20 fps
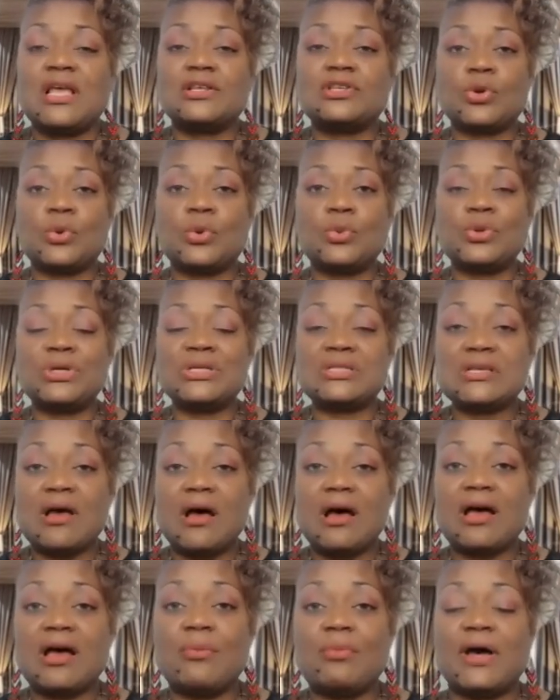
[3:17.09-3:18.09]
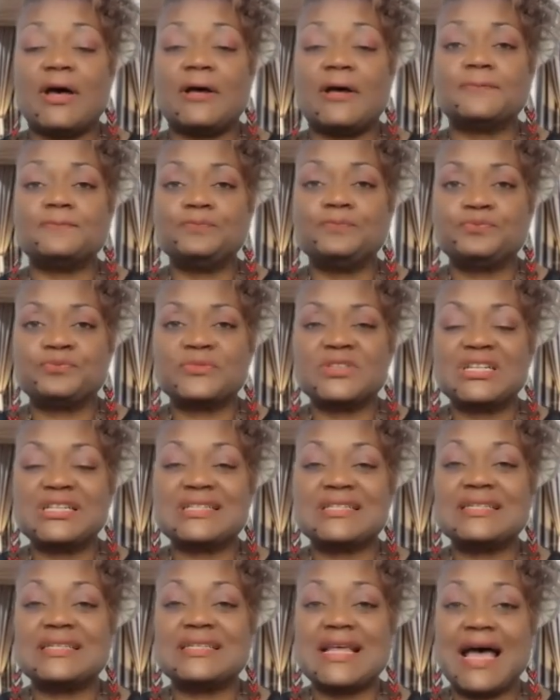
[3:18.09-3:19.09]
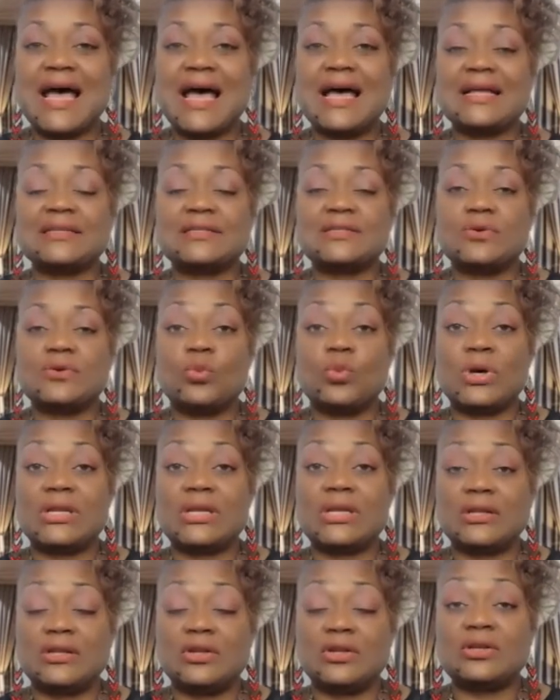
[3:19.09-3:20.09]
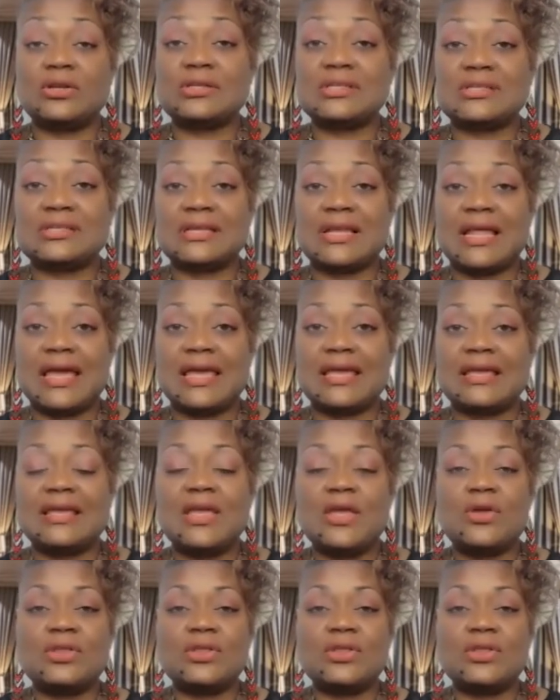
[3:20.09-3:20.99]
So when we talk about it's not what it looks like,